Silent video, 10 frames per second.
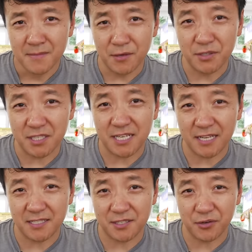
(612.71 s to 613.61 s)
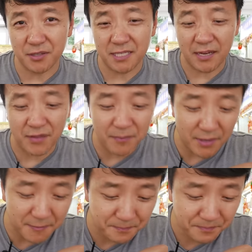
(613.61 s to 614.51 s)
there was a chance to sort of save it,
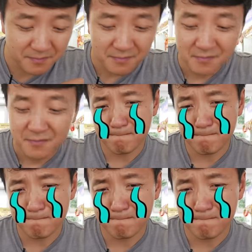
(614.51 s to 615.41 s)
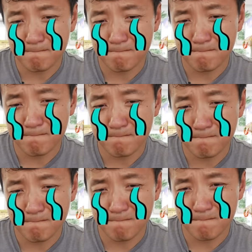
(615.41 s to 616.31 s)
but we had to kind of push the
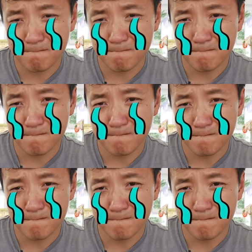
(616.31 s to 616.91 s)
rest overboard.